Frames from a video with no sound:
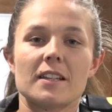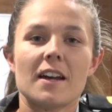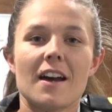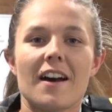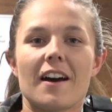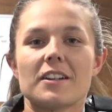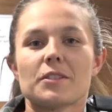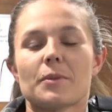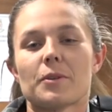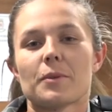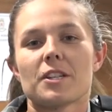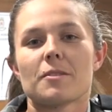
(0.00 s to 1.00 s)
I just
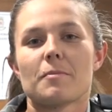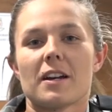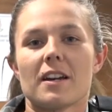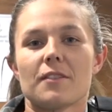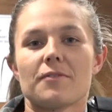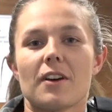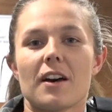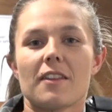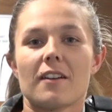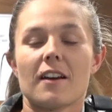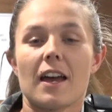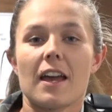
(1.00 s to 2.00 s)
want to wish my
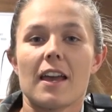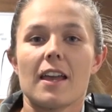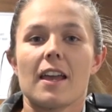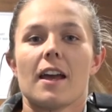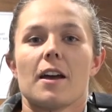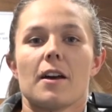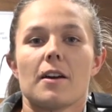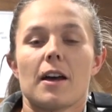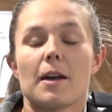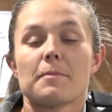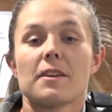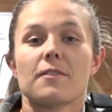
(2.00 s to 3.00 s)
father a
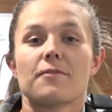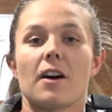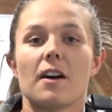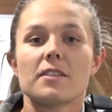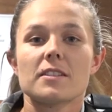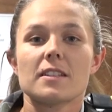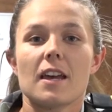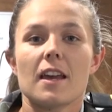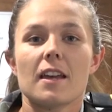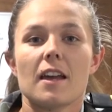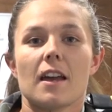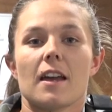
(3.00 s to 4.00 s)
happy Father's
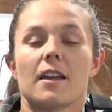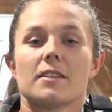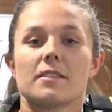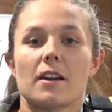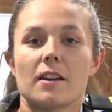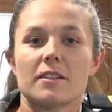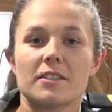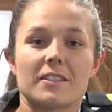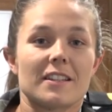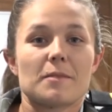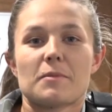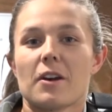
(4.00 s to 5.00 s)
Day, and I
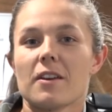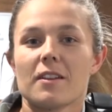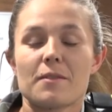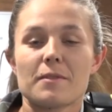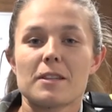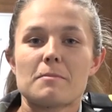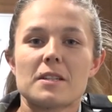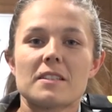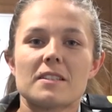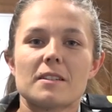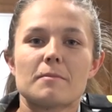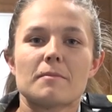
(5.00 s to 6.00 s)
just let him know that I really
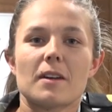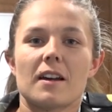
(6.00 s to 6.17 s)
miss him.